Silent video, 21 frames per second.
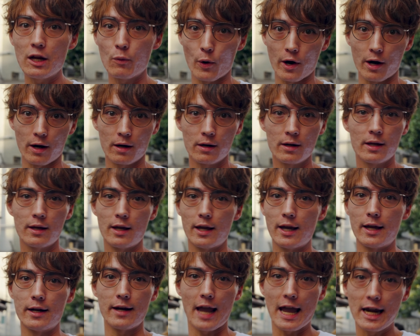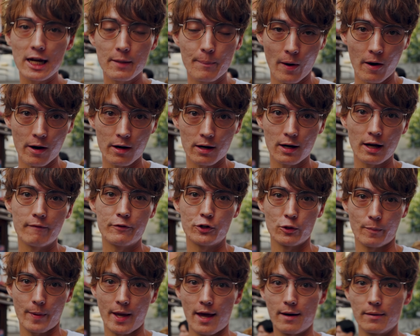anywhere in any part of
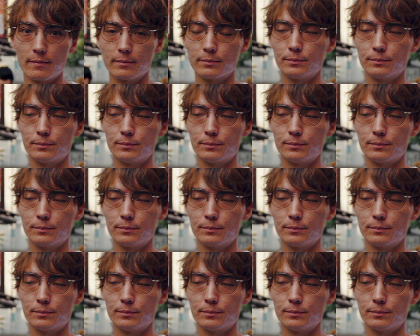Japan.